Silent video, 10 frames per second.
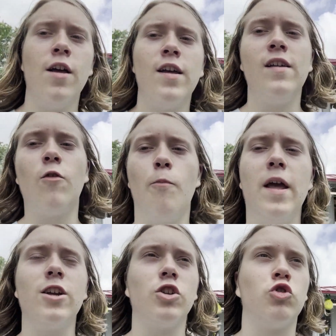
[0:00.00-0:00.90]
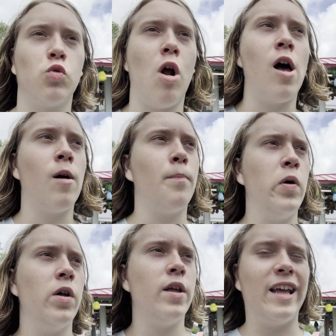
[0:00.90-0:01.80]
he's a big drop
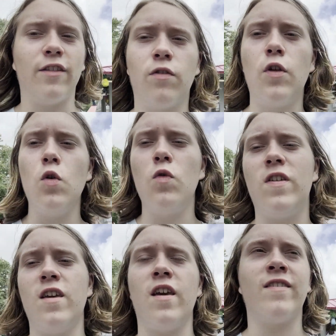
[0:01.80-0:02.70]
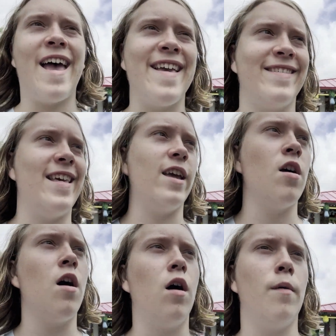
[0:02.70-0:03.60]
enthusiast as they
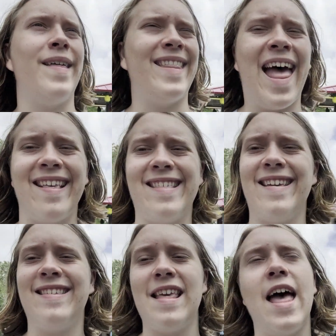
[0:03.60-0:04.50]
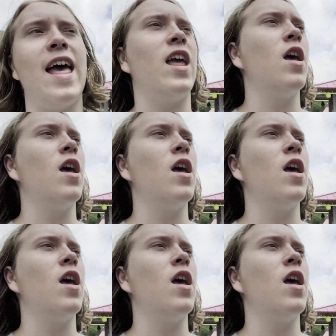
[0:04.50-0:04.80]
come and as they say.